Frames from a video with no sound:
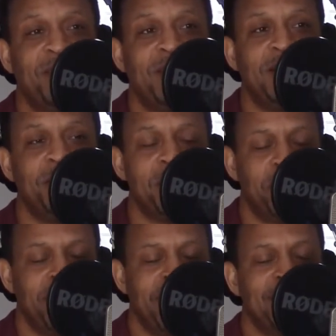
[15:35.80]
But spend
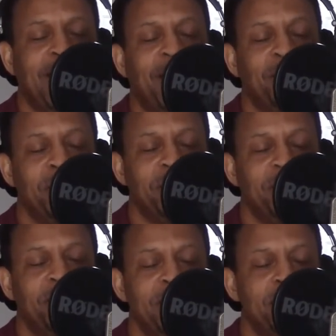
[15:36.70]
that time with her.
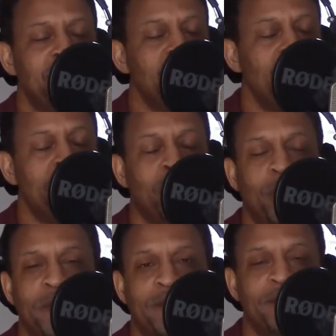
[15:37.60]
It's so
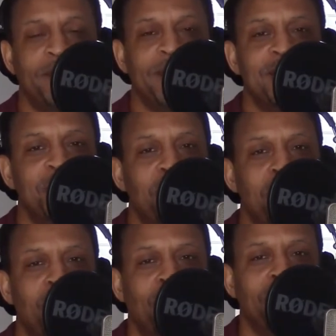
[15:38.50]
important. It's so
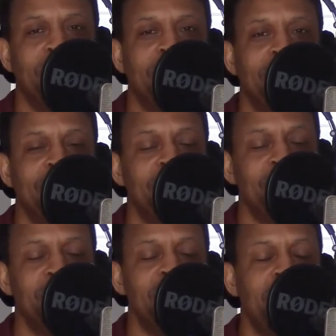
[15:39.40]
important. There's
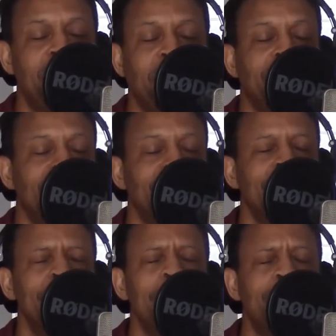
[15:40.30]
nothing
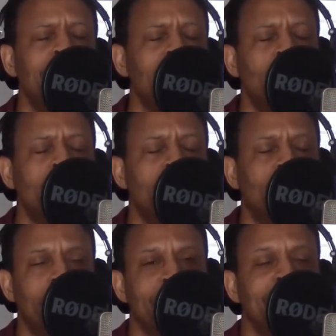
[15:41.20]
more
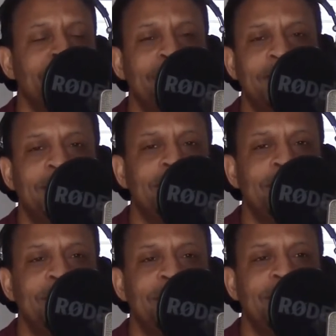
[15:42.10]
important
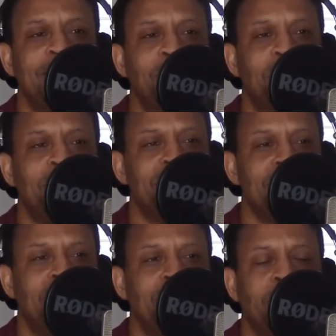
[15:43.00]
than a mother's
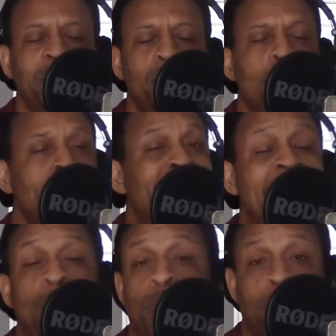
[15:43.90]
love. Nothing more
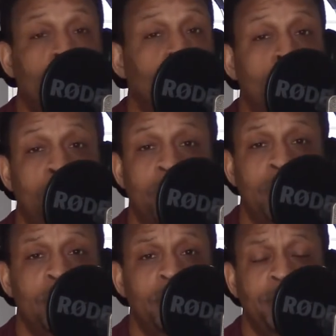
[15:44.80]
powerful
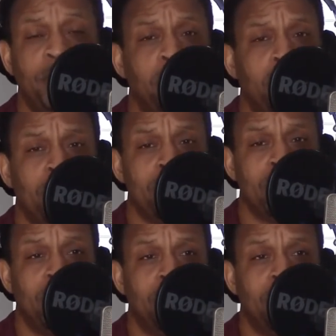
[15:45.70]
than a mother's love.